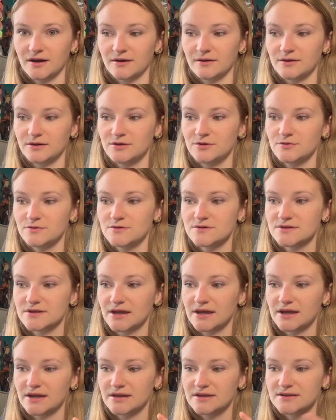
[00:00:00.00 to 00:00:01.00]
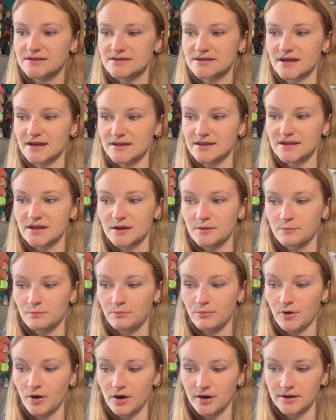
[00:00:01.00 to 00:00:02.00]
use a design that I
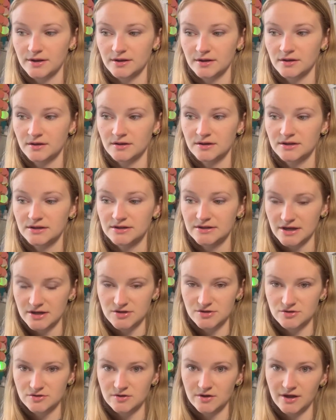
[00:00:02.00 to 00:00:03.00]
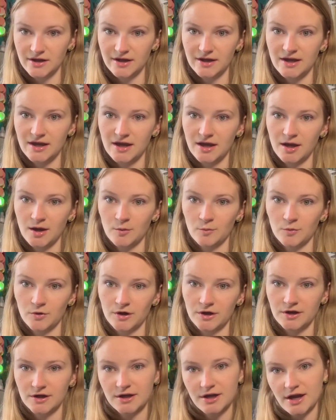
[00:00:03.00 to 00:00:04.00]
bought yesterday, and we're
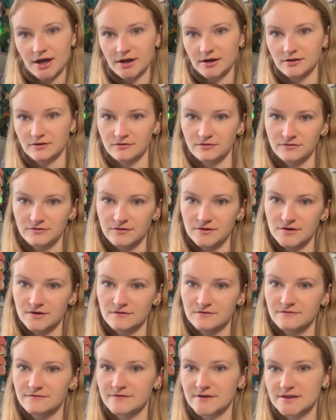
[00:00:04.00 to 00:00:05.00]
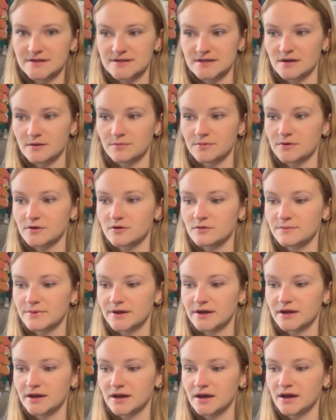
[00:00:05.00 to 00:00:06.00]
going to kind of fix it up a little
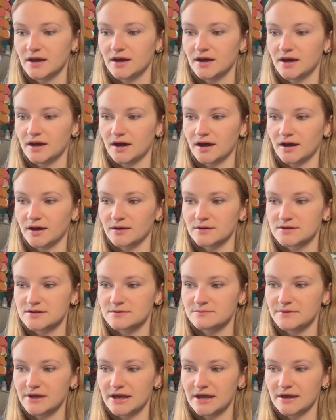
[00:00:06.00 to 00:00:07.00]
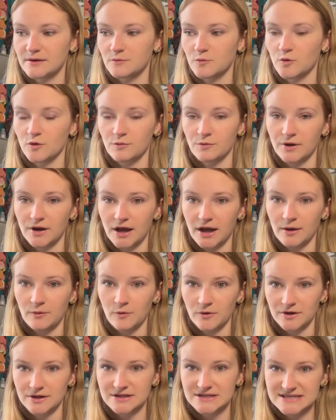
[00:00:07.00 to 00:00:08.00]
bit to make it more what I
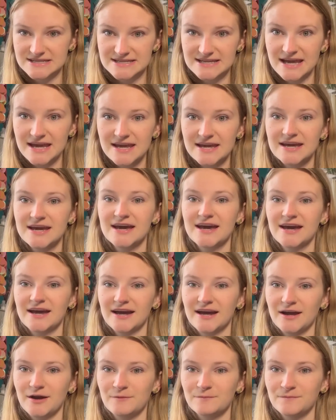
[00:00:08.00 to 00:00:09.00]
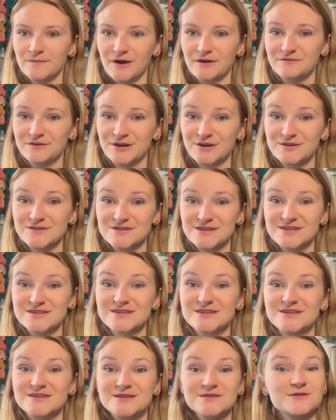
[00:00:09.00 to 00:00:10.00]
want it to say. I figured since
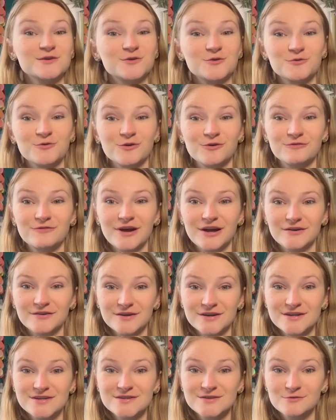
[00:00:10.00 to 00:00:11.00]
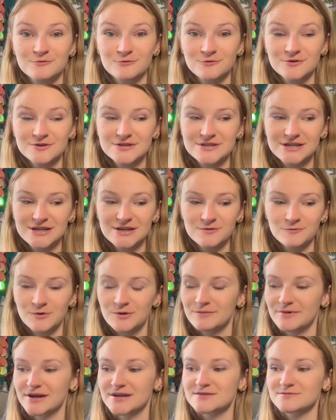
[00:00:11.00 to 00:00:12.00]
this is a coronavirus quarantine, we
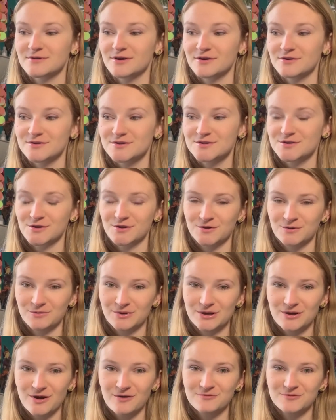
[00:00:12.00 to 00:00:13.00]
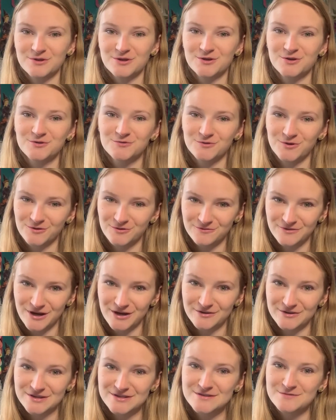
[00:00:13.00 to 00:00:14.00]
might as well start the week off with a
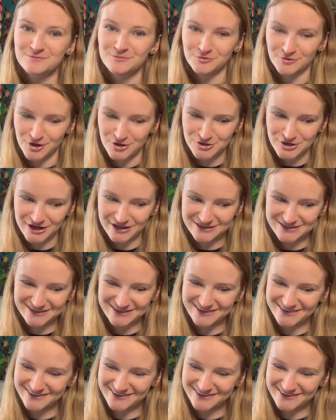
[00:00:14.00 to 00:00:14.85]
coronavirus project.